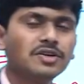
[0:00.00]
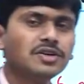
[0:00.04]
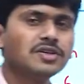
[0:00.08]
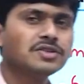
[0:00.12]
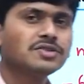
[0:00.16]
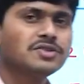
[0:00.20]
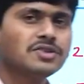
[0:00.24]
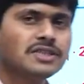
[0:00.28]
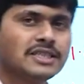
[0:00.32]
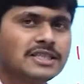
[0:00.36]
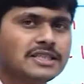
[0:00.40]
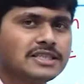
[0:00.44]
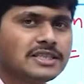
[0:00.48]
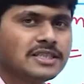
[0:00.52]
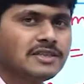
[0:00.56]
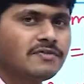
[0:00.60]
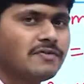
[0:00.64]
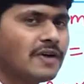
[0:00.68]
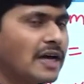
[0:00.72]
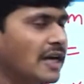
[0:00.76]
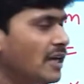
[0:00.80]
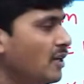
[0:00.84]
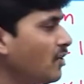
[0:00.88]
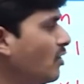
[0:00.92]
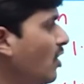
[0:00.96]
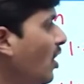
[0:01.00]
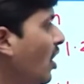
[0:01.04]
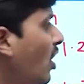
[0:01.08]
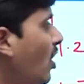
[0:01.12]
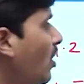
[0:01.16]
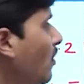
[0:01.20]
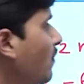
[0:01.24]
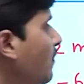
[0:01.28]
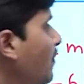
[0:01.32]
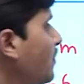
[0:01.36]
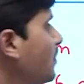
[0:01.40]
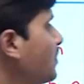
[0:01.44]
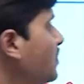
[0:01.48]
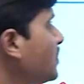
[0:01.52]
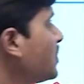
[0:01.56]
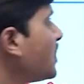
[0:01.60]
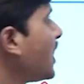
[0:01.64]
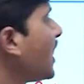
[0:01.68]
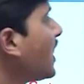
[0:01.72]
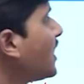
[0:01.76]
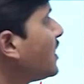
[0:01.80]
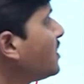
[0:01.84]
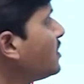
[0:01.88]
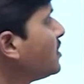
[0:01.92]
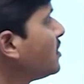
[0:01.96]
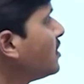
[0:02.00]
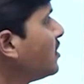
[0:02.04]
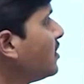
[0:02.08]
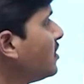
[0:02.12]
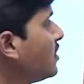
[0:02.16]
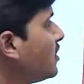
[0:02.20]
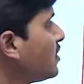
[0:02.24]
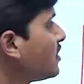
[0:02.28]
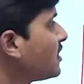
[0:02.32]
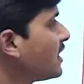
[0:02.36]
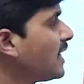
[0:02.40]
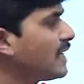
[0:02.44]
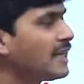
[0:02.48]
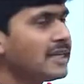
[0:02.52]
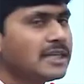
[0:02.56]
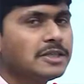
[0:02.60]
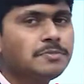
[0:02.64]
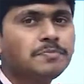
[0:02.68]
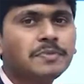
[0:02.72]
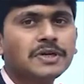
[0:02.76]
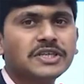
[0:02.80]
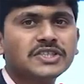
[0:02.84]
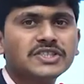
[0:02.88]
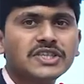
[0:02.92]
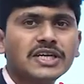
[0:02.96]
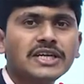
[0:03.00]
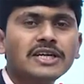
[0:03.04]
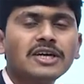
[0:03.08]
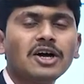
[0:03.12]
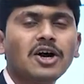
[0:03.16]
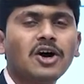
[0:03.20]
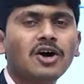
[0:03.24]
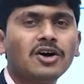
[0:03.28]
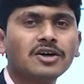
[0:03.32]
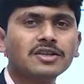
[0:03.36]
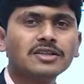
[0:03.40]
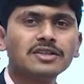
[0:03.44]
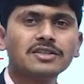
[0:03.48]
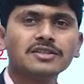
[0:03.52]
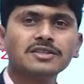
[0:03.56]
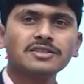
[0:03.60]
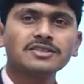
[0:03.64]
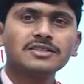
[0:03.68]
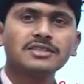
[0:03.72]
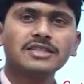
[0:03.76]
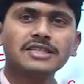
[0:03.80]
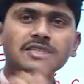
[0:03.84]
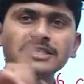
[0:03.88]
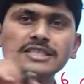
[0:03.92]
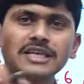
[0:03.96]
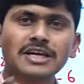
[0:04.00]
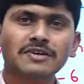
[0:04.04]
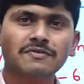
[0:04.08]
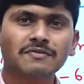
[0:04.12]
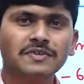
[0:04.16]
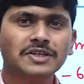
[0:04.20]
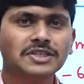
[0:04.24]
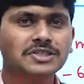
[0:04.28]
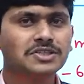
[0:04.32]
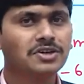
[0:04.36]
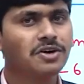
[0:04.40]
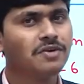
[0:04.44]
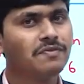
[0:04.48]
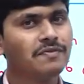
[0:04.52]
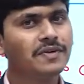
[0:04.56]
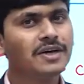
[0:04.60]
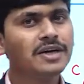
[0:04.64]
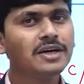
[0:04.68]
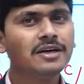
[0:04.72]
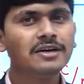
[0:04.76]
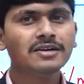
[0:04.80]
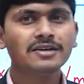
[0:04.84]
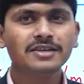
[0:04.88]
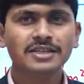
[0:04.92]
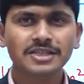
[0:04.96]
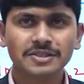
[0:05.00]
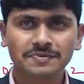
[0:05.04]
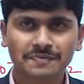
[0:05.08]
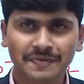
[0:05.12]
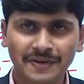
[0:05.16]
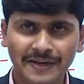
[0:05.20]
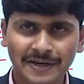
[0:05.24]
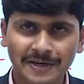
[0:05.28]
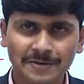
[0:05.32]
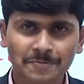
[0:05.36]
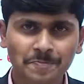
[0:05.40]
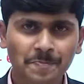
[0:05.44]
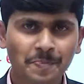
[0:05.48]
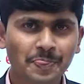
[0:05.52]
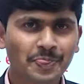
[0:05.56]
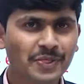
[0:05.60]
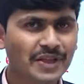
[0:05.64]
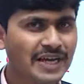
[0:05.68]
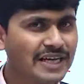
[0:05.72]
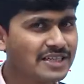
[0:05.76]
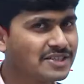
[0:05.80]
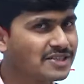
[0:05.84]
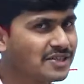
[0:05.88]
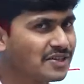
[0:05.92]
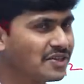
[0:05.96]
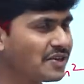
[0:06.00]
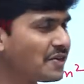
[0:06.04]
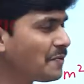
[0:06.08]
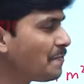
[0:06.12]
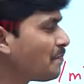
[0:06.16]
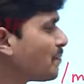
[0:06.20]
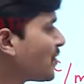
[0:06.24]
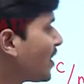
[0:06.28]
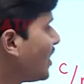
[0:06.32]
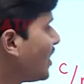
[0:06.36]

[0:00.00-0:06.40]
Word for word: So this is value of charge that is present on the surface of a sphere. Yes or no?